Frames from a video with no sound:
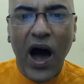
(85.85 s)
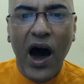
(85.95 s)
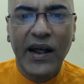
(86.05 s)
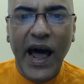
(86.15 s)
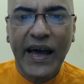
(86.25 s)

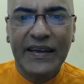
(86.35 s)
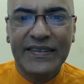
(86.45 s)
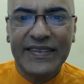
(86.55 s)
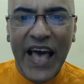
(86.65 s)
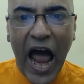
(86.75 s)
our
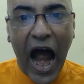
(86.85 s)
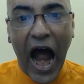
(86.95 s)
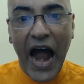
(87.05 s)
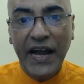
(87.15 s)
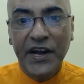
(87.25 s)
eyes
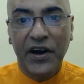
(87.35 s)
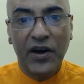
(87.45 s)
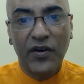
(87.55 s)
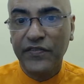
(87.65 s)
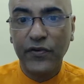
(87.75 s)
and
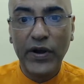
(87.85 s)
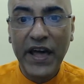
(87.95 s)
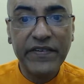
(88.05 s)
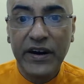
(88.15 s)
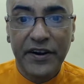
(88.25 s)

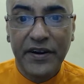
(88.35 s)
forever.